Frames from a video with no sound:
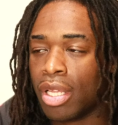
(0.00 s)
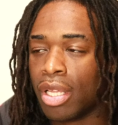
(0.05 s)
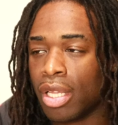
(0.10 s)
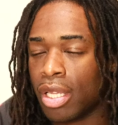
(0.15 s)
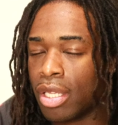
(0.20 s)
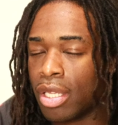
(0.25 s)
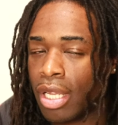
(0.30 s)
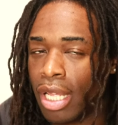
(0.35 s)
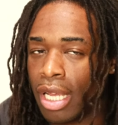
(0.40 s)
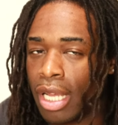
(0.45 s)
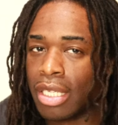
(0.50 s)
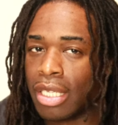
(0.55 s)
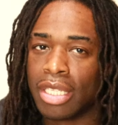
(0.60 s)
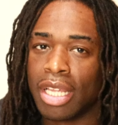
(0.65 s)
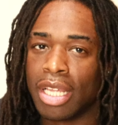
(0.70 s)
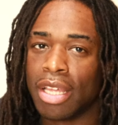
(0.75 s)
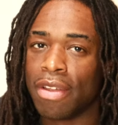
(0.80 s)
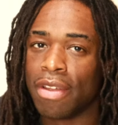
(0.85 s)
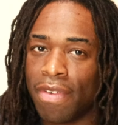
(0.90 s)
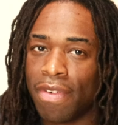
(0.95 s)
like I
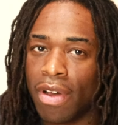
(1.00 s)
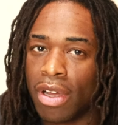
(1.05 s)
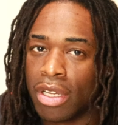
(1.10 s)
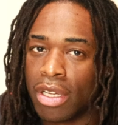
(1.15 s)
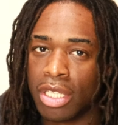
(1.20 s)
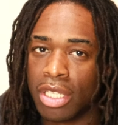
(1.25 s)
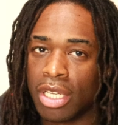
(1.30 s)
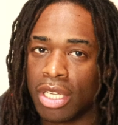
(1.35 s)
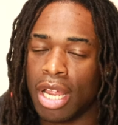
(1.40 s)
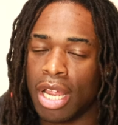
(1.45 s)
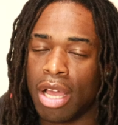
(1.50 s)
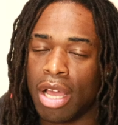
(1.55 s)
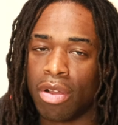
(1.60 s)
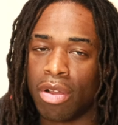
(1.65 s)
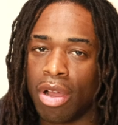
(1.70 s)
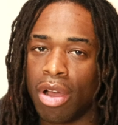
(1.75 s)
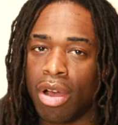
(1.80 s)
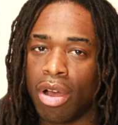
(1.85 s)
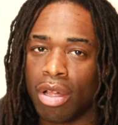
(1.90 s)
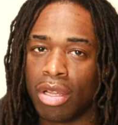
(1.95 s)
said, functioning
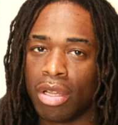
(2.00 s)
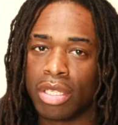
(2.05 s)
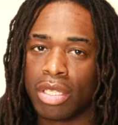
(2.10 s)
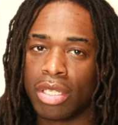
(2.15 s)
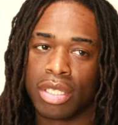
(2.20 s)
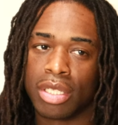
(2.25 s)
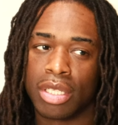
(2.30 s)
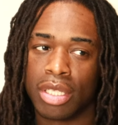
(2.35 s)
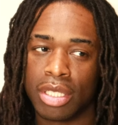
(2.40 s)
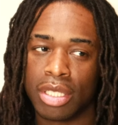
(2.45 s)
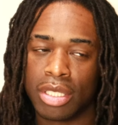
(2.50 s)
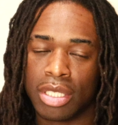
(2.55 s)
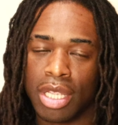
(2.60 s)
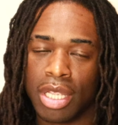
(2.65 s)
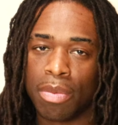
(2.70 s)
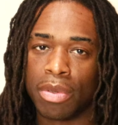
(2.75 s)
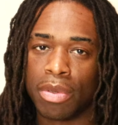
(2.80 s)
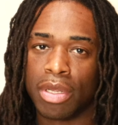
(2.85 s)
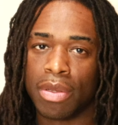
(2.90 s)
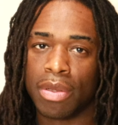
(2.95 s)
alcoholic. He's
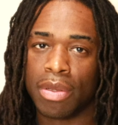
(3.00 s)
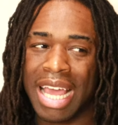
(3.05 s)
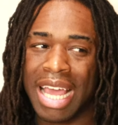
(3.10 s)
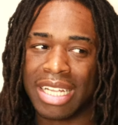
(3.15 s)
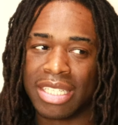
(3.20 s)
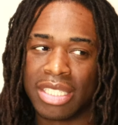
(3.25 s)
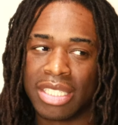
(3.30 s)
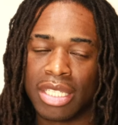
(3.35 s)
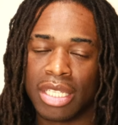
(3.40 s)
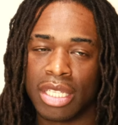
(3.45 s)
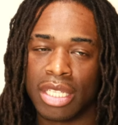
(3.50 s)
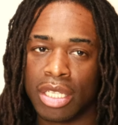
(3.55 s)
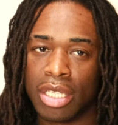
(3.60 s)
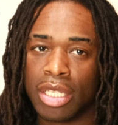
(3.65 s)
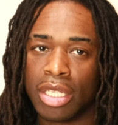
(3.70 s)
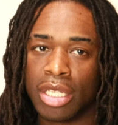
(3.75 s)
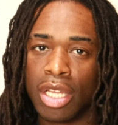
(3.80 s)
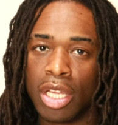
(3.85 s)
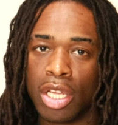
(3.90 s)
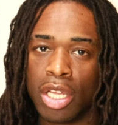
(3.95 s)
able to actually
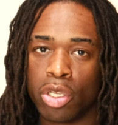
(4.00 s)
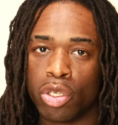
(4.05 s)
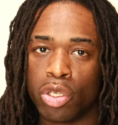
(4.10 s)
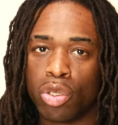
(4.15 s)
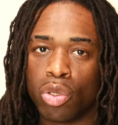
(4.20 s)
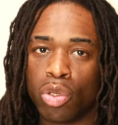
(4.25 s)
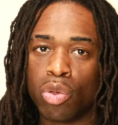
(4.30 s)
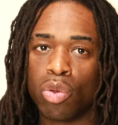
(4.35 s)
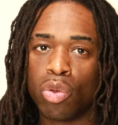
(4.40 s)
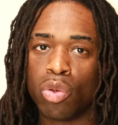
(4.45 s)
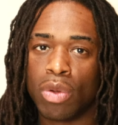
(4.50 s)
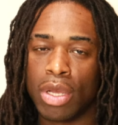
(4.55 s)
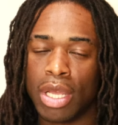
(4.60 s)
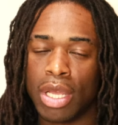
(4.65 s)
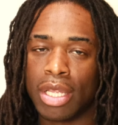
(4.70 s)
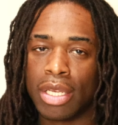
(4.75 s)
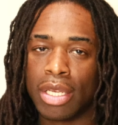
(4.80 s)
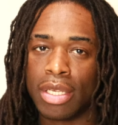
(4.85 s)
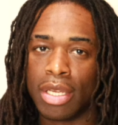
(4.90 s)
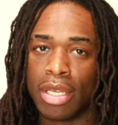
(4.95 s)
do
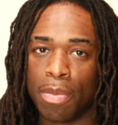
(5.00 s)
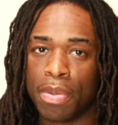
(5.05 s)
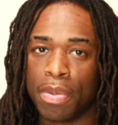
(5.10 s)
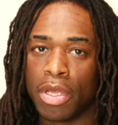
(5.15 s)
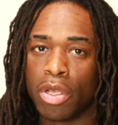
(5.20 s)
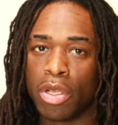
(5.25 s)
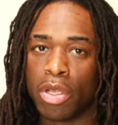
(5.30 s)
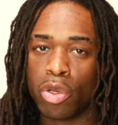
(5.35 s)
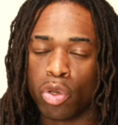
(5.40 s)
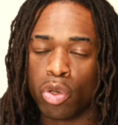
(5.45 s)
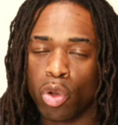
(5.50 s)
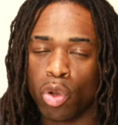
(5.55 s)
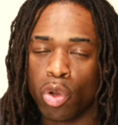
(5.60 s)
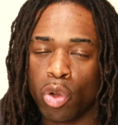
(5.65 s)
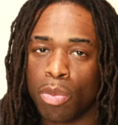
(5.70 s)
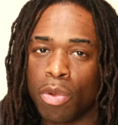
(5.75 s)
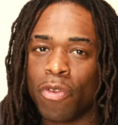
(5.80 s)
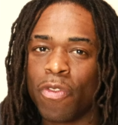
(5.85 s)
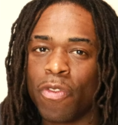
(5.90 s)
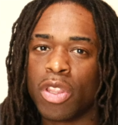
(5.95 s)
and appear normal
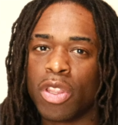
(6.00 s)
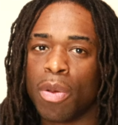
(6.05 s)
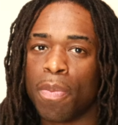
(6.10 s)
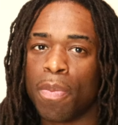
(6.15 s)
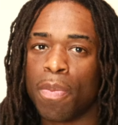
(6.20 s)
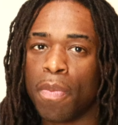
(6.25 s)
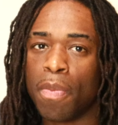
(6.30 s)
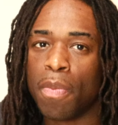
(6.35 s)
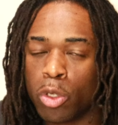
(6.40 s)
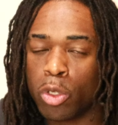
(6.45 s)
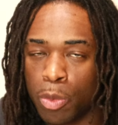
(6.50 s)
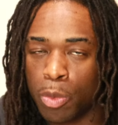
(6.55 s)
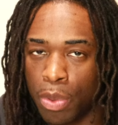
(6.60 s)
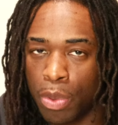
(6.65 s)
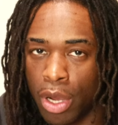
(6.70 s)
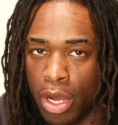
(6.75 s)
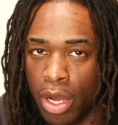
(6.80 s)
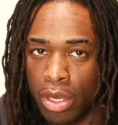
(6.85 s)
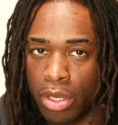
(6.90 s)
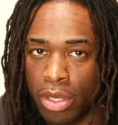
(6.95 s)
for the most
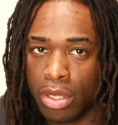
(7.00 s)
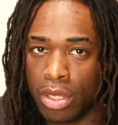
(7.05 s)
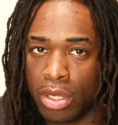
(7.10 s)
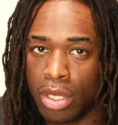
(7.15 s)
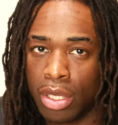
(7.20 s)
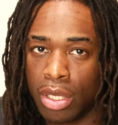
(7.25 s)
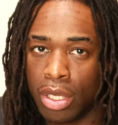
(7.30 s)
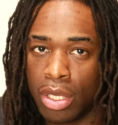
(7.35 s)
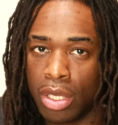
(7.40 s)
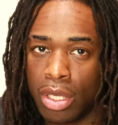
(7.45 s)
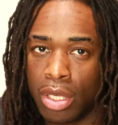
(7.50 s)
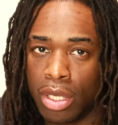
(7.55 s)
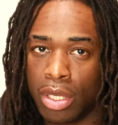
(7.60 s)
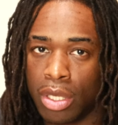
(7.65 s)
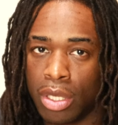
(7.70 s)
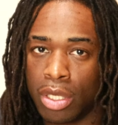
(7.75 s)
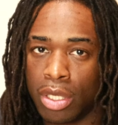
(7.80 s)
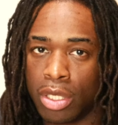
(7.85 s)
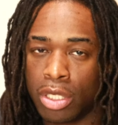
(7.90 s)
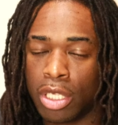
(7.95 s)
part
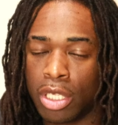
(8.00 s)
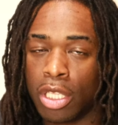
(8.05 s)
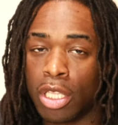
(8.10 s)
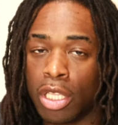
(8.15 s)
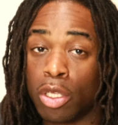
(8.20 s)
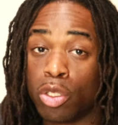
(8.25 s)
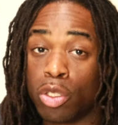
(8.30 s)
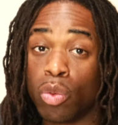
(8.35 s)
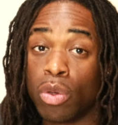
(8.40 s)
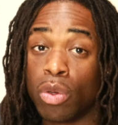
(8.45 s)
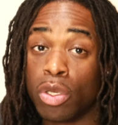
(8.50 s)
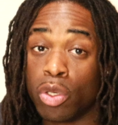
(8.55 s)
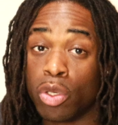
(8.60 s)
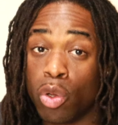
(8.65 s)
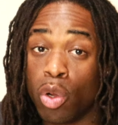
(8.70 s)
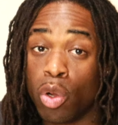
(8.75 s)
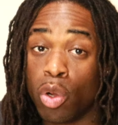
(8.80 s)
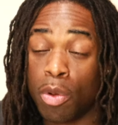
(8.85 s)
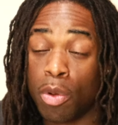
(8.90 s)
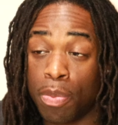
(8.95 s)
to, to a
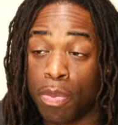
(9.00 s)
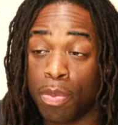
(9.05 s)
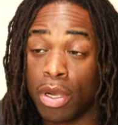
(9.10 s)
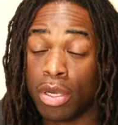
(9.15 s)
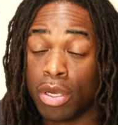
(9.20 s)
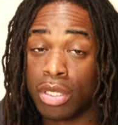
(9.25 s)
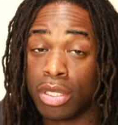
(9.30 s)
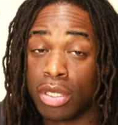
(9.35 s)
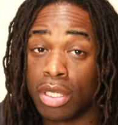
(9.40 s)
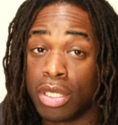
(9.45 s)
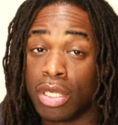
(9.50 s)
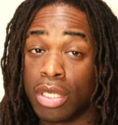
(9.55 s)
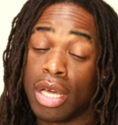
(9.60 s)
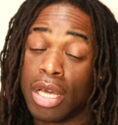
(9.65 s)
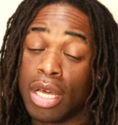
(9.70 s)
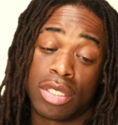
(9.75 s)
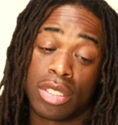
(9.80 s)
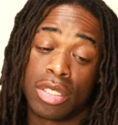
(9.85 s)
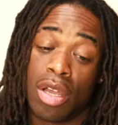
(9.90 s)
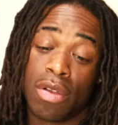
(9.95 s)
normal person. Now
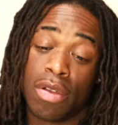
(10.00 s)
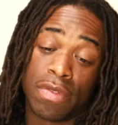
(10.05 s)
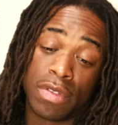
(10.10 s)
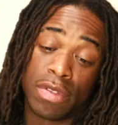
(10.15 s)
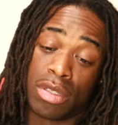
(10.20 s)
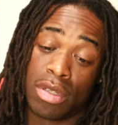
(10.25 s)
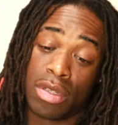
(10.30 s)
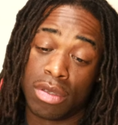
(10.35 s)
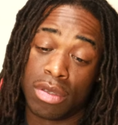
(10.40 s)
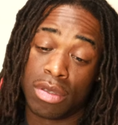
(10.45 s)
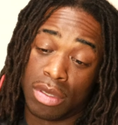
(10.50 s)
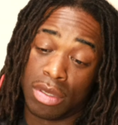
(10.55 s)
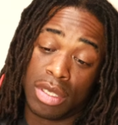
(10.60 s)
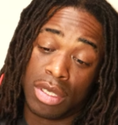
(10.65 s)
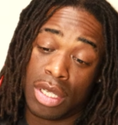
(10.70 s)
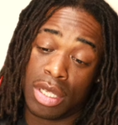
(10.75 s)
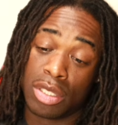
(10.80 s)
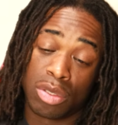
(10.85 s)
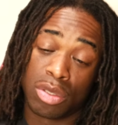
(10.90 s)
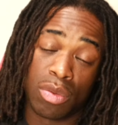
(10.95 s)
this officer, he
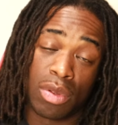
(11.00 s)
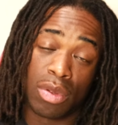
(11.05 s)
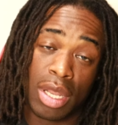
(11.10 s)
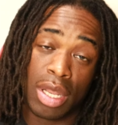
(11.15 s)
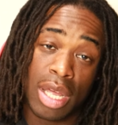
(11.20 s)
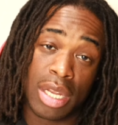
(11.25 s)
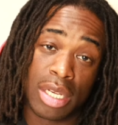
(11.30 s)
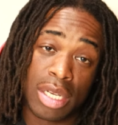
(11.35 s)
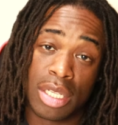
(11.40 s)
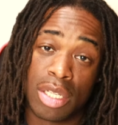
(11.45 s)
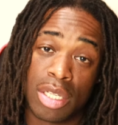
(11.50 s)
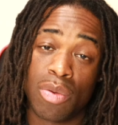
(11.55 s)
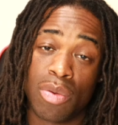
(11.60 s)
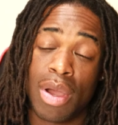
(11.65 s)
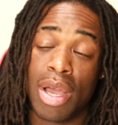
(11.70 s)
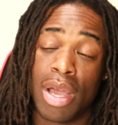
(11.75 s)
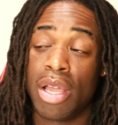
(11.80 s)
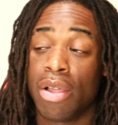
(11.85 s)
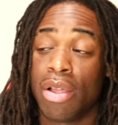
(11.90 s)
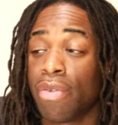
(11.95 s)
does do a lot of
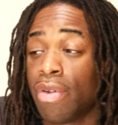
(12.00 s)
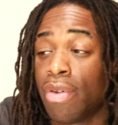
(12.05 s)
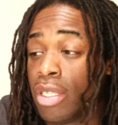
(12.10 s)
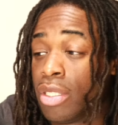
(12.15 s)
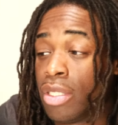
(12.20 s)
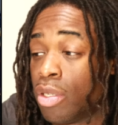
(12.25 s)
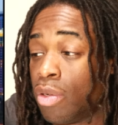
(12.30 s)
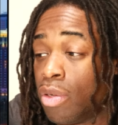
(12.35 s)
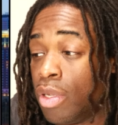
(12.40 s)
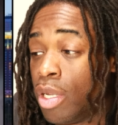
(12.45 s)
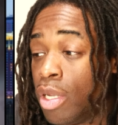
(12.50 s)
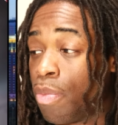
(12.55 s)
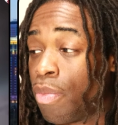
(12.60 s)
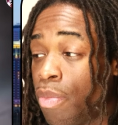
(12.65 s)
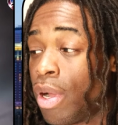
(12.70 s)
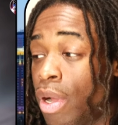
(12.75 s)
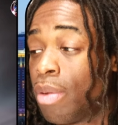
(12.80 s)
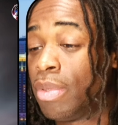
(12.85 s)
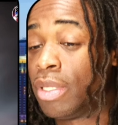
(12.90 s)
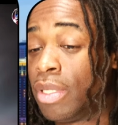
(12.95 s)
DUI arrests, so he can
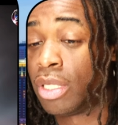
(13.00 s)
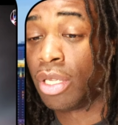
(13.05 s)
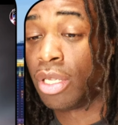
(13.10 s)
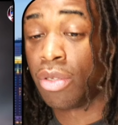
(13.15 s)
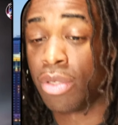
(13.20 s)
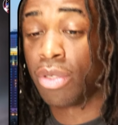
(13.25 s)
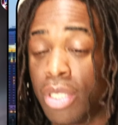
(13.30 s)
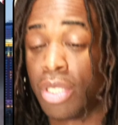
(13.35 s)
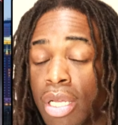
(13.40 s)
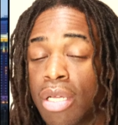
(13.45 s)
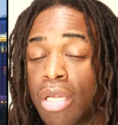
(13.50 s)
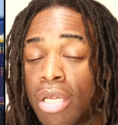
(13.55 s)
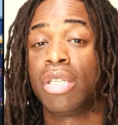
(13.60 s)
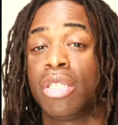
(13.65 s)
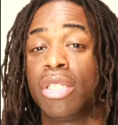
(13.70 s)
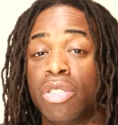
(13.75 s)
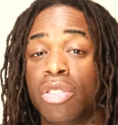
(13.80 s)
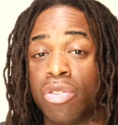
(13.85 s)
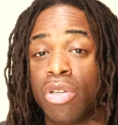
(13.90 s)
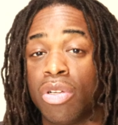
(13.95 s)
probably still tell that he's
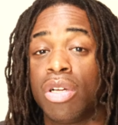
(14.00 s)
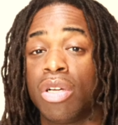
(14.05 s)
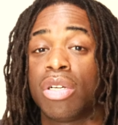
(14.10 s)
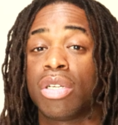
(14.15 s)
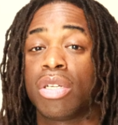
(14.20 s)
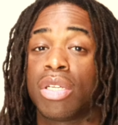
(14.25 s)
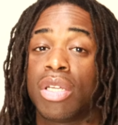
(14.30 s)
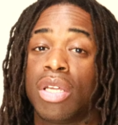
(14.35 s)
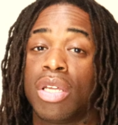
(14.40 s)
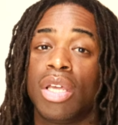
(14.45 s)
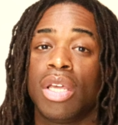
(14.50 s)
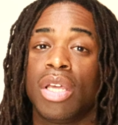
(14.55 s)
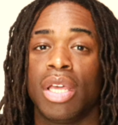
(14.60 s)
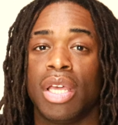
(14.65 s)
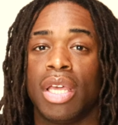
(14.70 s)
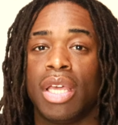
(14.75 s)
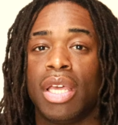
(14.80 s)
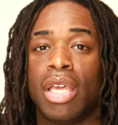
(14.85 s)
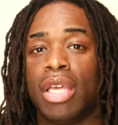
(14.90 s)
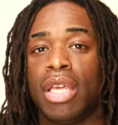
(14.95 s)
drunk.
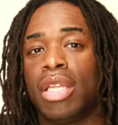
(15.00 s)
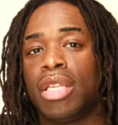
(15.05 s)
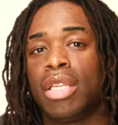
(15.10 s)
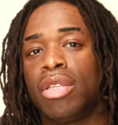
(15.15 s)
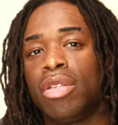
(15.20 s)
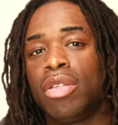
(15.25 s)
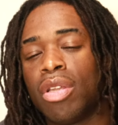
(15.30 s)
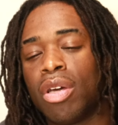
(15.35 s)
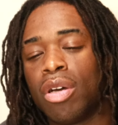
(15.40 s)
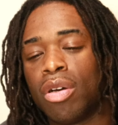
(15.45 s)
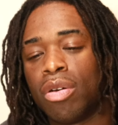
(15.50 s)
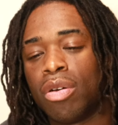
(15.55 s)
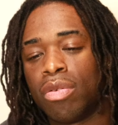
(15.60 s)
And, you know,